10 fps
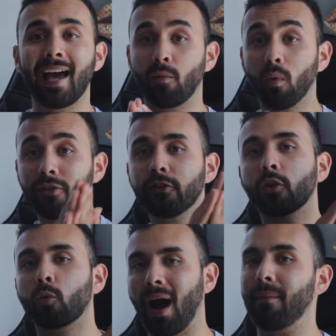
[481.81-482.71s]
And once you
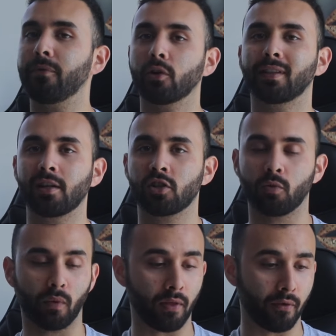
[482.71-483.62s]
grab their
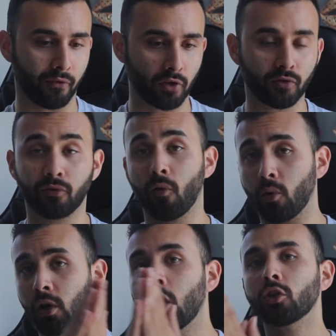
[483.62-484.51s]
attention within the first 4